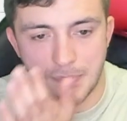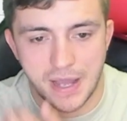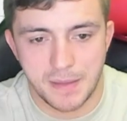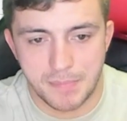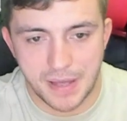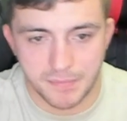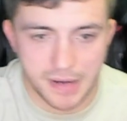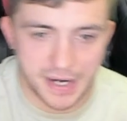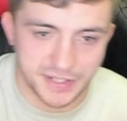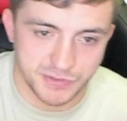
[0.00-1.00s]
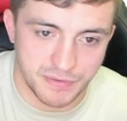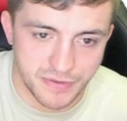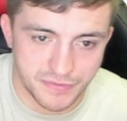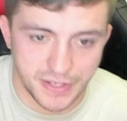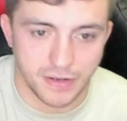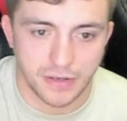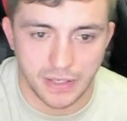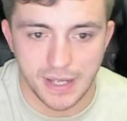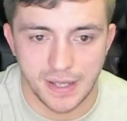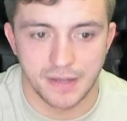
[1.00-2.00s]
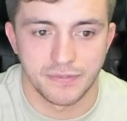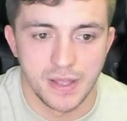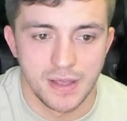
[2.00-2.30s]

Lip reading: I ain't betting minus 350 on Kalayev.